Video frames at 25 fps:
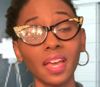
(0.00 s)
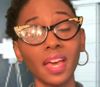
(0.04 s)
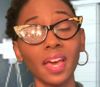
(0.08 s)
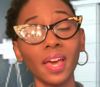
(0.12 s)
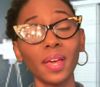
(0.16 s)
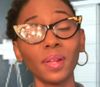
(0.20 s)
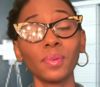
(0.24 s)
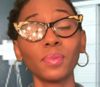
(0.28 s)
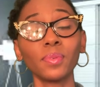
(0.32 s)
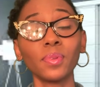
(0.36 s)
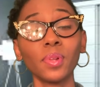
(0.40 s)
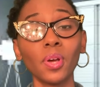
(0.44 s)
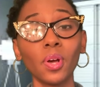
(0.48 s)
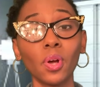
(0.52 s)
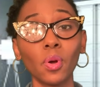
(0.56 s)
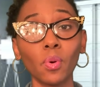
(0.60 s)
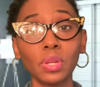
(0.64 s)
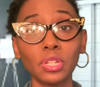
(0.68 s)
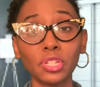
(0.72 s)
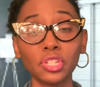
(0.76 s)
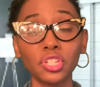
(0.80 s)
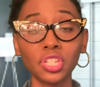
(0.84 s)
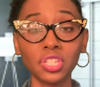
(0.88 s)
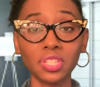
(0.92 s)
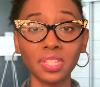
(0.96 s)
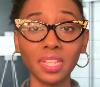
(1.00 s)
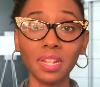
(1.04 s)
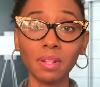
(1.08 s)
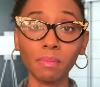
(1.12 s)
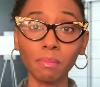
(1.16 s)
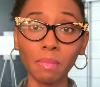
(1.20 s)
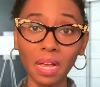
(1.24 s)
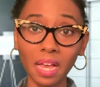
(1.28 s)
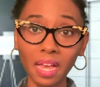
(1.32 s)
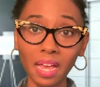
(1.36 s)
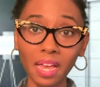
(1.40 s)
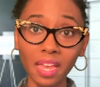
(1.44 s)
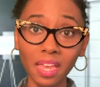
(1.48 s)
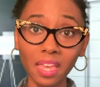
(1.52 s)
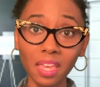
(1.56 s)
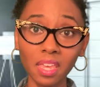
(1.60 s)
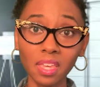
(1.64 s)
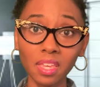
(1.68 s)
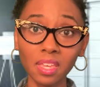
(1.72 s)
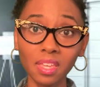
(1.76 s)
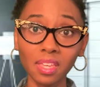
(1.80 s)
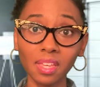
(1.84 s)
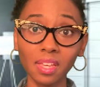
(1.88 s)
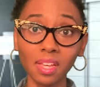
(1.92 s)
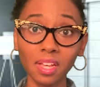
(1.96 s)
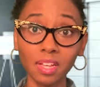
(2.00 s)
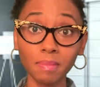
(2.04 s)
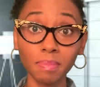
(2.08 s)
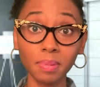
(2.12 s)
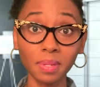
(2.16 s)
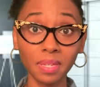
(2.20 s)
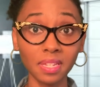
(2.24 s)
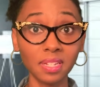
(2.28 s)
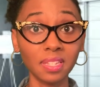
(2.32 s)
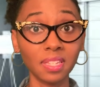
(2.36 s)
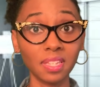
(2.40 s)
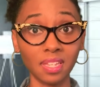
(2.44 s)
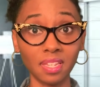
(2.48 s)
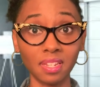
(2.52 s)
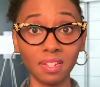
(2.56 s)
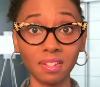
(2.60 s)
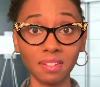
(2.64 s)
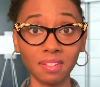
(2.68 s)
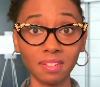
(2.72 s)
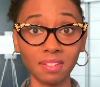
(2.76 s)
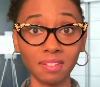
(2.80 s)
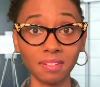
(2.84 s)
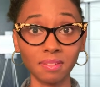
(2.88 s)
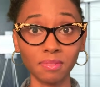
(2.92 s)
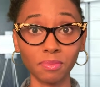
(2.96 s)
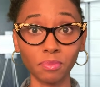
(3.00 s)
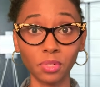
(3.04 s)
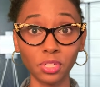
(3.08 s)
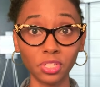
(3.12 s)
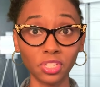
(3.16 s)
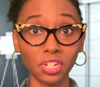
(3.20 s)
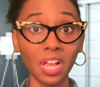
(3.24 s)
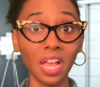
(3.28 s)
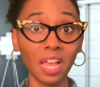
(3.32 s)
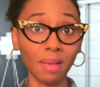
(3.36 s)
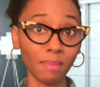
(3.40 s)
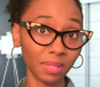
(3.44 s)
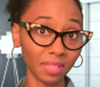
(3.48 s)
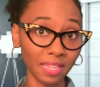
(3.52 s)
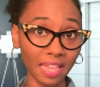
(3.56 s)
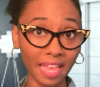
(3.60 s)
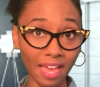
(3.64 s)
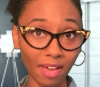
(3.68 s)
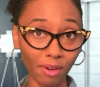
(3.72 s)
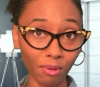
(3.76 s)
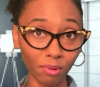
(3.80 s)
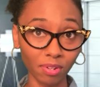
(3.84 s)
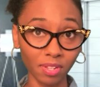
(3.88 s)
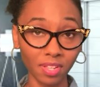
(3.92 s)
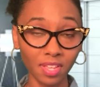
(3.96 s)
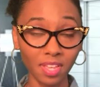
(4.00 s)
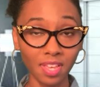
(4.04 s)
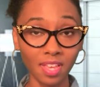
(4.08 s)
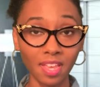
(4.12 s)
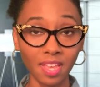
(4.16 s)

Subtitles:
I don't know. It's just in my opinion, which I'm allowed